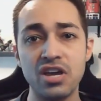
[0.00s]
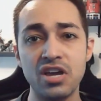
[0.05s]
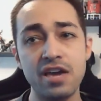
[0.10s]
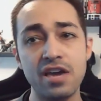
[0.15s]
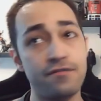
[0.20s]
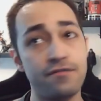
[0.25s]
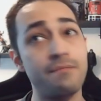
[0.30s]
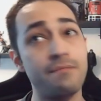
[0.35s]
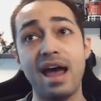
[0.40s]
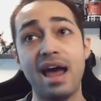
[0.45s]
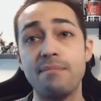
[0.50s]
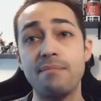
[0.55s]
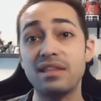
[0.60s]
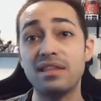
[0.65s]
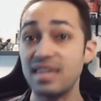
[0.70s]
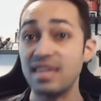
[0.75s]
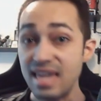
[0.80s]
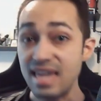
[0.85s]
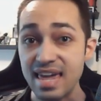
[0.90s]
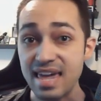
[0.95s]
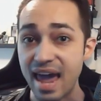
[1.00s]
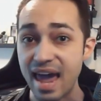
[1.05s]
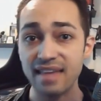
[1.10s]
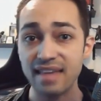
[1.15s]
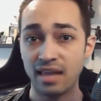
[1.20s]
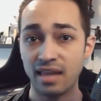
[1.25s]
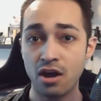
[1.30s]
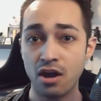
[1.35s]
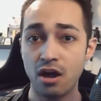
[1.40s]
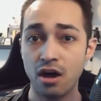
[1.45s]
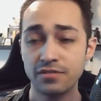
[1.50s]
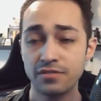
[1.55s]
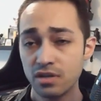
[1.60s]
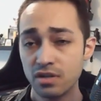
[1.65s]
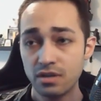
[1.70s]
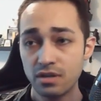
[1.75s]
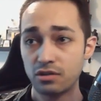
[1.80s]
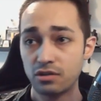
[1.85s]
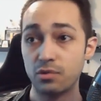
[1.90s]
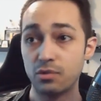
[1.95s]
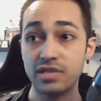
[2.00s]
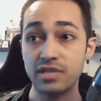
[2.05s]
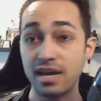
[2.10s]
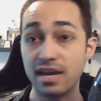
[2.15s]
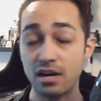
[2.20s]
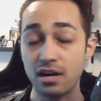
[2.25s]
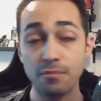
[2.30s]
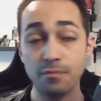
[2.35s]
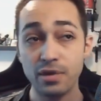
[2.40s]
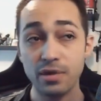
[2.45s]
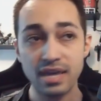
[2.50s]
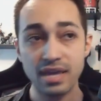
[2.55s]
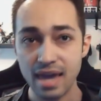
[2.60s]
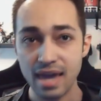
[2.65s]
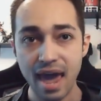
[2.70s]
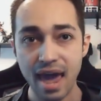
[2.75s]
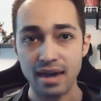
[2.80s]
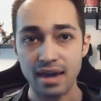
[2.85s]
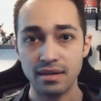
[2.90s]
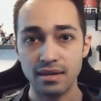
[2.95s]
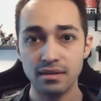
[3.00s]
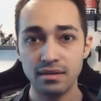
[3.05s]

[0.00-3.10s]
If you're mad about the E A layoffs, go take it up with E A.